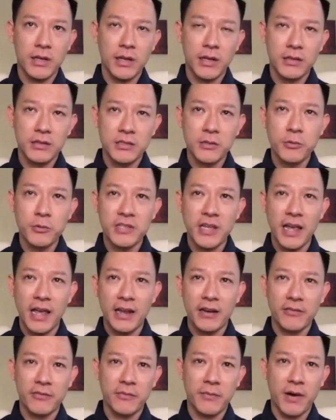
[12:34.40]
towards the end
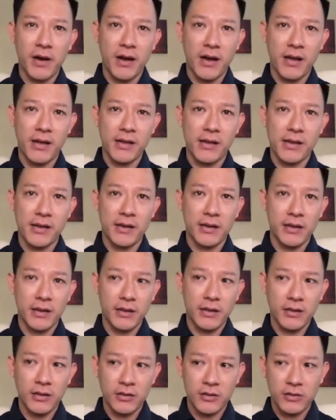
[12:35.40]
of my
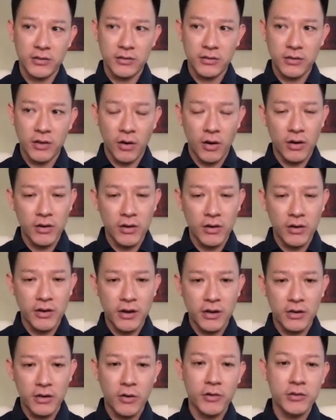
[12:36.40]
third
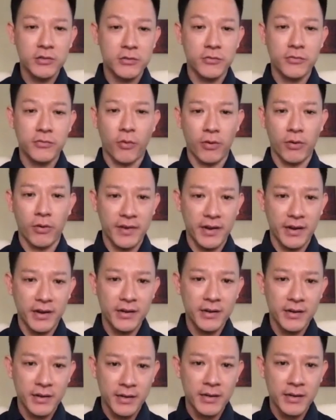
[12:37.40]
year going to fourth year.
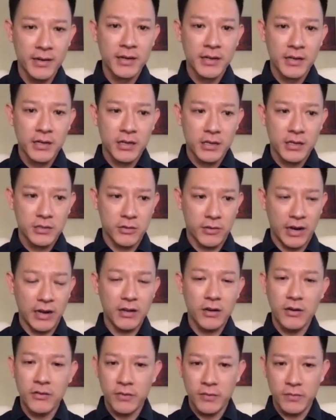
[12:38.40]
Mm-hmm. So I
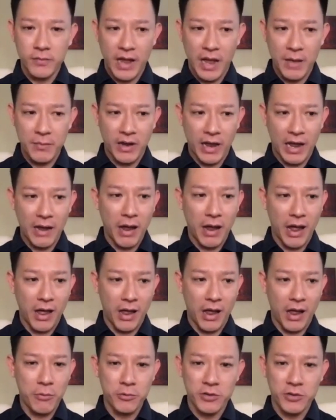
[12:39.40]
learned from that, but I,
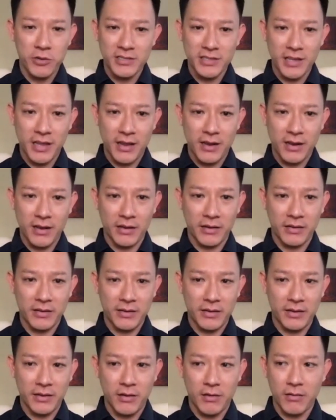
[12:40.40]
I would say like,
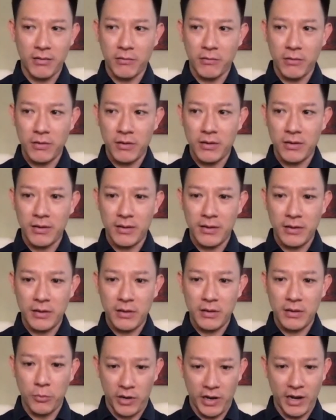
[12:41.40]
you know,
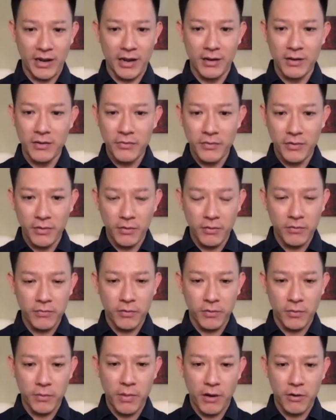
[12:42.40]
when I interview for
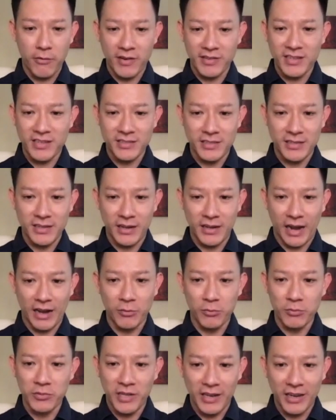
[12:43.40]
perio residency, like I
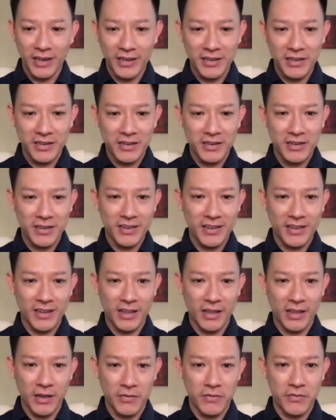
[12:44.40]
don't think
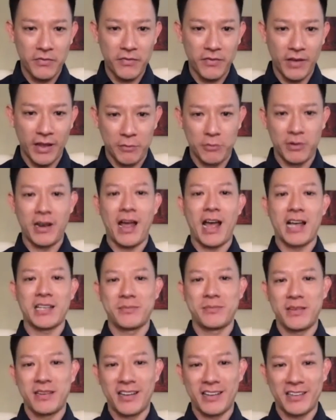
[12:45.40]
if anyone asked
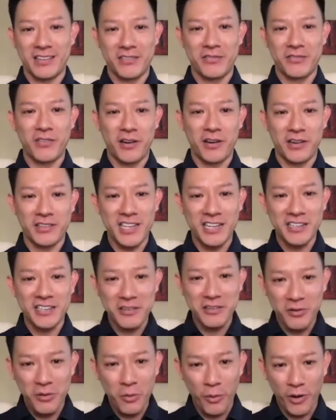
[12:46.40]
me like a very
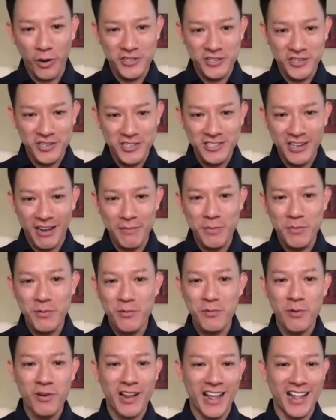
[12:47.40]
technical questions, I'd be
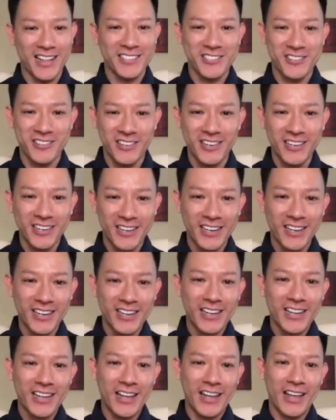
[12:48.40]
able to answer it.
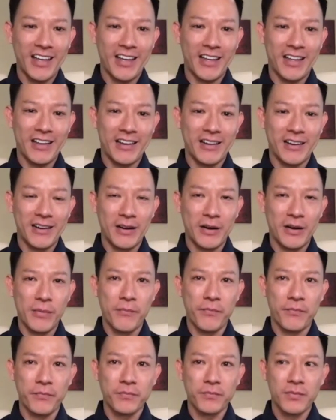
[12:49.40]
And um,